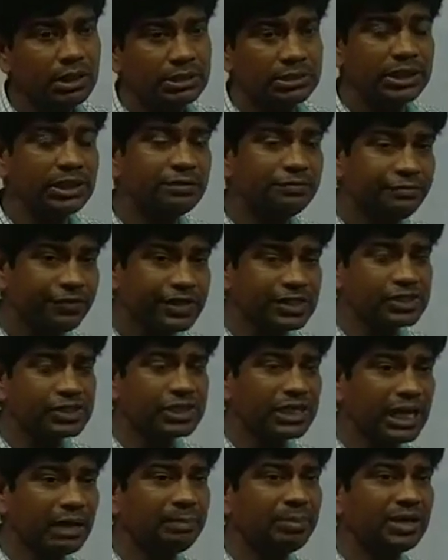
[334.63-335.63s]
then
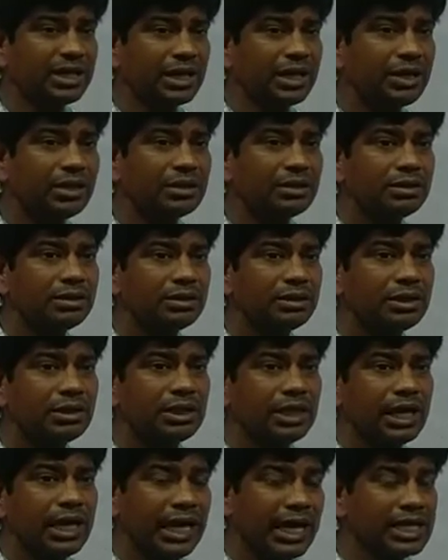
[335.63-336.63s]
fixed capital
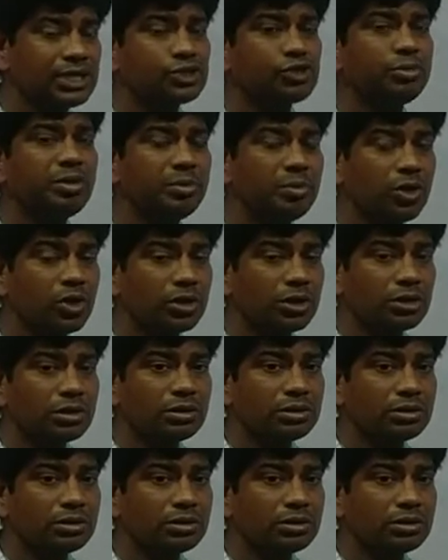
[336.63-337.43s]
has to be more.